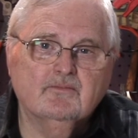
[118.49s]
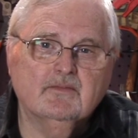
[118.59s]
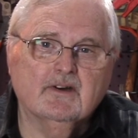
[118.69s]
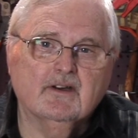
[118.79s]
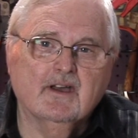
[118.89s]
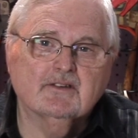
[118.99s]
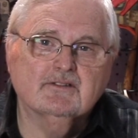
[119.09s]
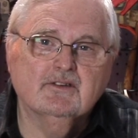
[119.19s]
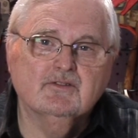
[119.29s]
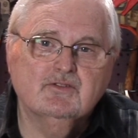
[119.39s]

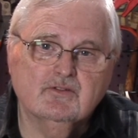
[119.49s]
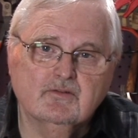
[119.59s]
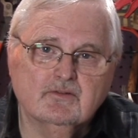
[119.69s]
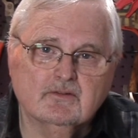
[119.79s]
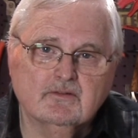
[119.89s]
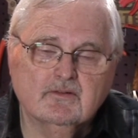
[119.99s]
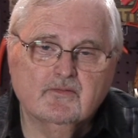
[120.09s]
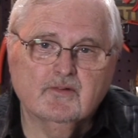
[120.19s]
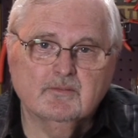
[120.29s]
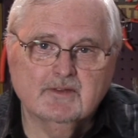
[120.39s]
actually a junior
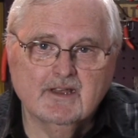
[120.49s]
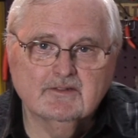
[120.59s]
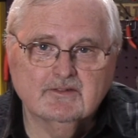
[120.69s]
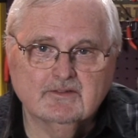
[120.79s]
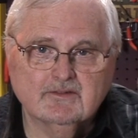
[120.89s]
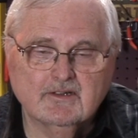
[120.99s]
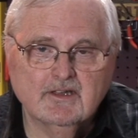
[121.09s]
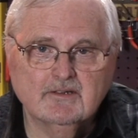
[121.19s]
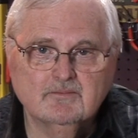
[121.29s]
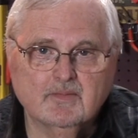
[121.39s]
from Texas. They
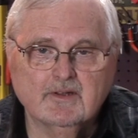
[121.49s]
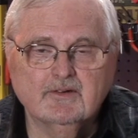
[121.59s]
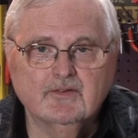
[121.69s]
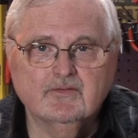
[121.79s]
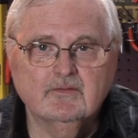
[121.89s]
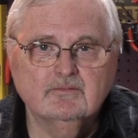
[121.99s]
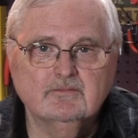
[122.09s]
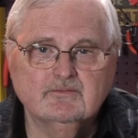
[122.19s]
had players from